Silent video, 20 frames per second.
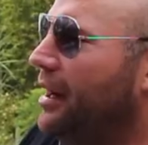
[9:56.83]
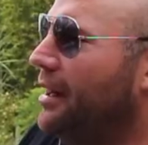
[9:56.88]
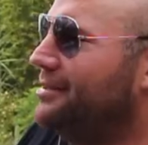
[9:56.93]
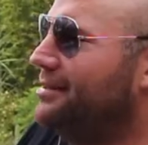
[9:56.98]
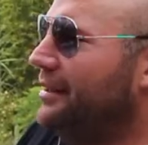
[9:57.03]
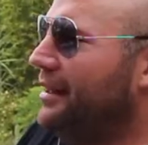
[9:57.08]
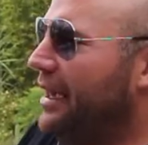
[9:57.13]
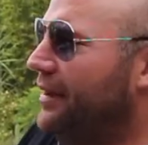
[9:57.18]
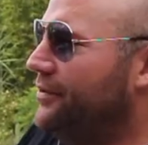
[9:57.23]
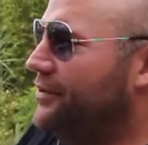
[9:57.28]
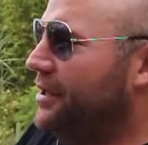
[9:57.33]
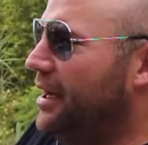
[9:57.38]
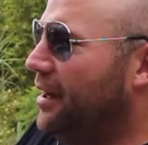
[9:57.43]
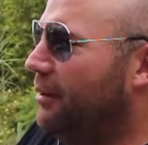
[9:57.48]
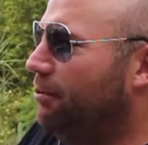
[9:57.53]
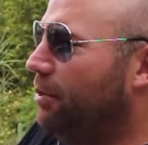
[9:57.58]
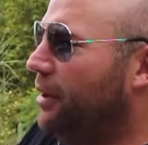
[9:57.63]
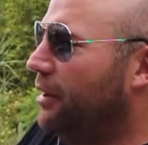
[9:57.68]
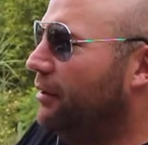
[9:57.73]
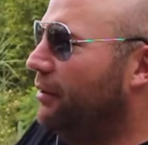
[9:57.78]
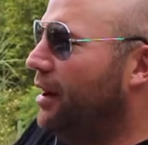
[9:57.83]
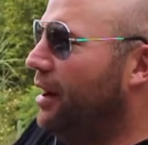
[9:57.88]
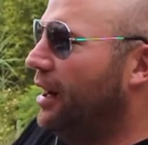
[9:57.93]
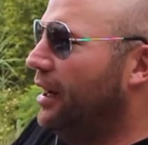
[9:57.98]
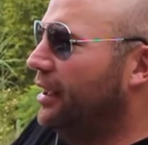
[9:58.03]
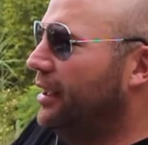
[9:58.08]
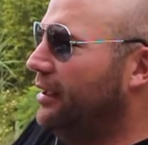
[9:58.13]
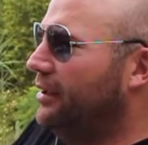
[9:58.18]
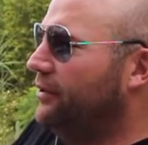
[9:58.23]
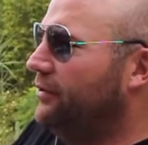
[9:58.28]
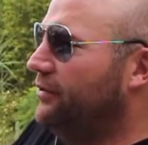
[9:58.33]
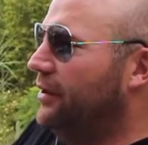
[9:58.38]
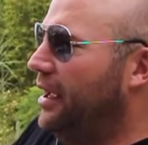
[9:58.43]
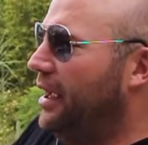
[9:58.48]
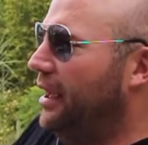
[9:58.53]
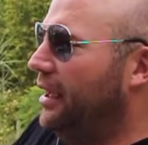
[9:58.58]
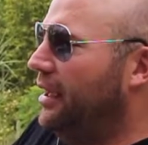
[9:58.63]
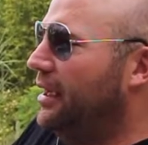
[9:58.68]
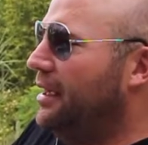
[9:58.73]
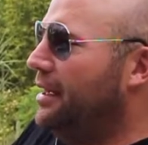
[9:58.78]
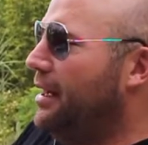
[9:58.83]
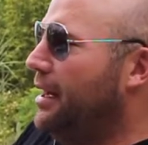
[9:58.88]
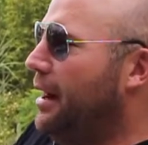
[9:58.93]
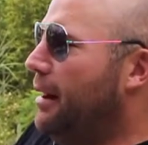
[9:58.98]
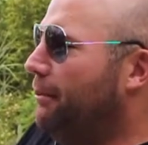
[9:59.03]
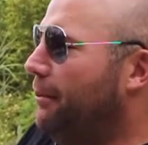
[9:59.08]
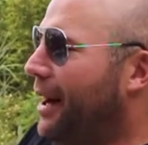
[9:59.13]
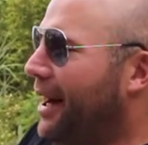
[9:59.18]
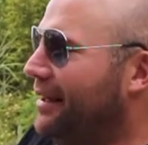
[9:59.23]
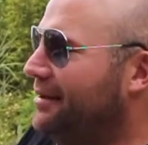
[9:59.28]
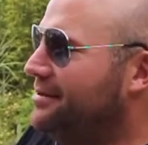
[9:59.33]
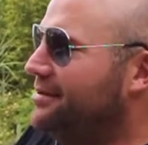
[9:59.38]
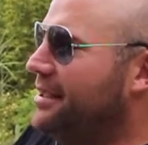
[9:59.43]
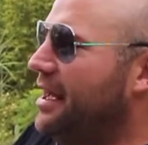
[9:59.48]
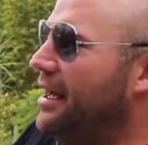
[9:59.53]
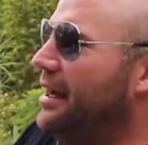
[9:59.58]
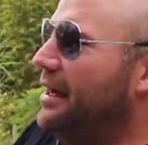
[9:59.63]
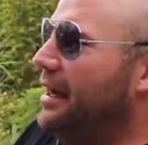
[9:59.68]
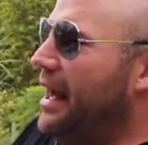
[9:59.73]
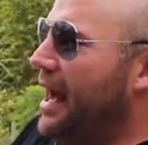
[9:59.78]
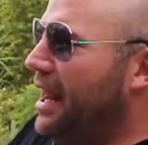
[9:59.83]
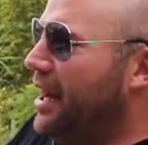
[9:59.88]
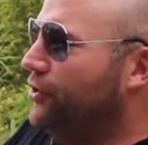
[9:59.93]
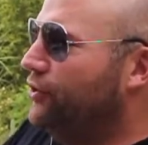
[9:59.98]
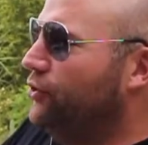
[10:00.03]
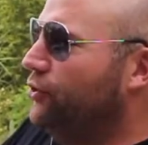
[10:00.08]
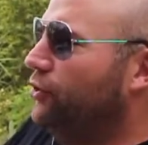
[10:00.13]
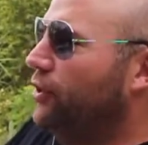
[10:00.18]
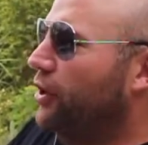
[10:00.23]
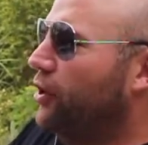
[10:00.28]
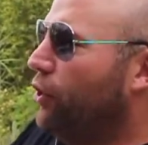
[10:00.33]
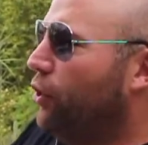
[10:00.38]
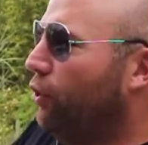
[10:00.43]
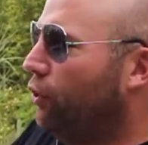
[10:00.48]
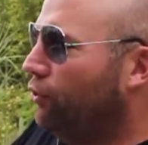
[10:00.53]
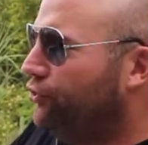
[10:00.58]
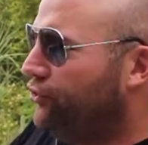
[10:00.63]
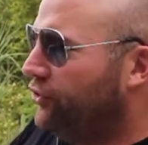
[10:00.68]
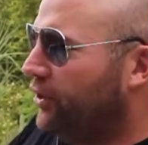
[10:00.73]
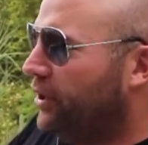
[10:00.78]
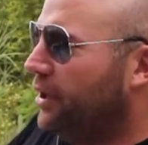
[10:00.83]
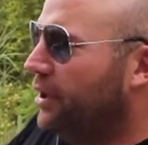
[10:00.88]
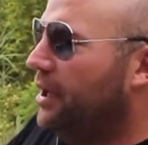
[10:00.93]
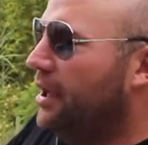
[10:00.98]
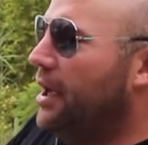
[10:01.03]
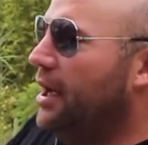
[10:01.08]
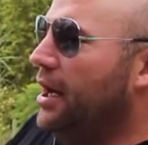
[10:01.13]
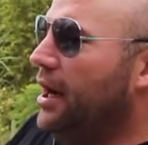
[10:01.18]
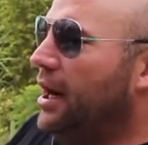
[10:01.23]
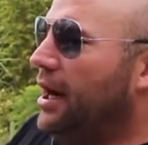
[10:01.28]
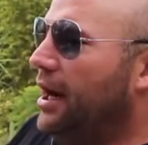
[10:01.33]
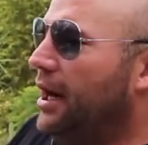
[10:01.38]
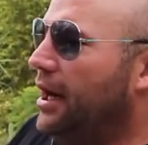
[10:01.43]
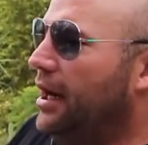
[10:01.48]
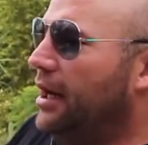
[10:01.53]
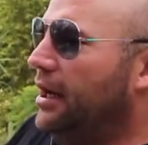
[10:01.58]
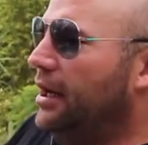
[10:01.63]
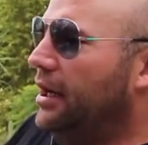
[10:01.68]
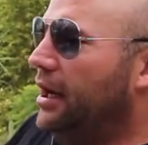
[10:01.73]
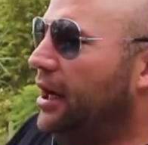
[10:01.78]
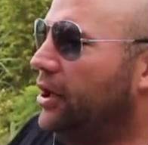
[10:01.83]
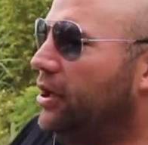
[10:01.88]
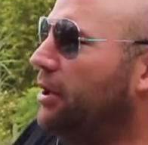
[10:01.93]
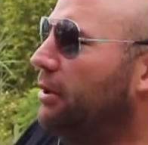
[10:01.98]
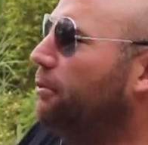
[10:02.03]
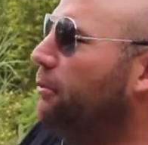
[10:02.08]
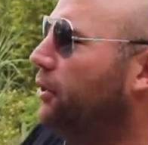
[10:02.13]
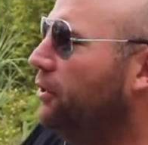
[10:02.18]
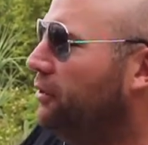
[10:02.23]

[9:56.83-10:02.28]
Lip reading: punk rock's a lifestyle. Punk rock is a mindset, an attitude, a culture, a